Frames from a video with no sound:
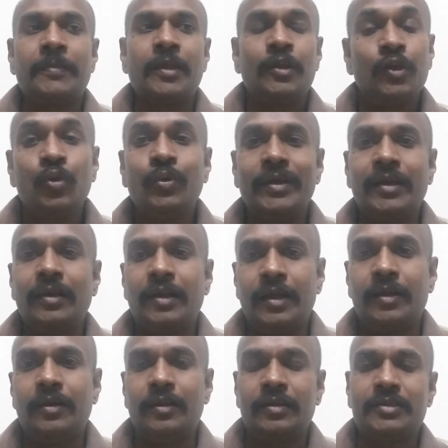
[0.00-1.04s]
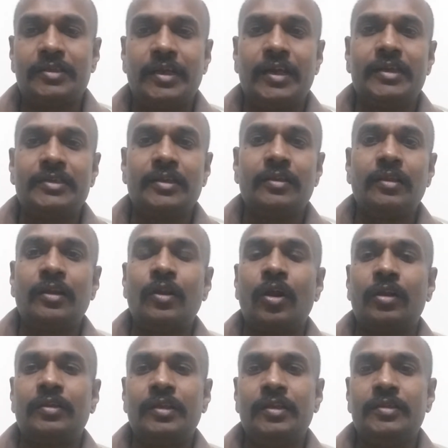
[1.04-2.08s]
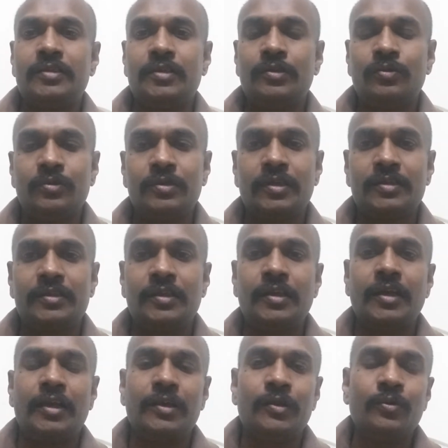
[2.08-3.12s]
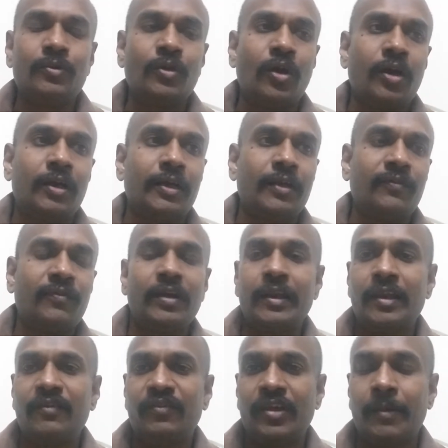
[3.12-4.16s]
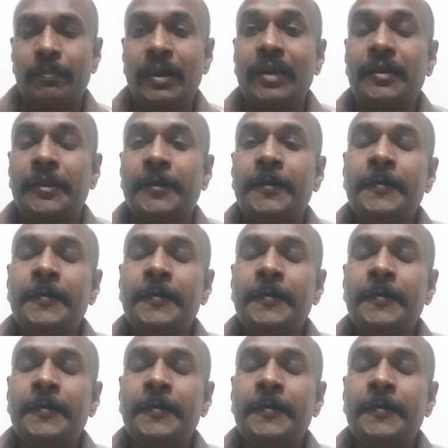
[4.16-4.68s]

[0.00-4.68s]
New England states in the Northeast, New Jersey and New York and Philadelphia belt.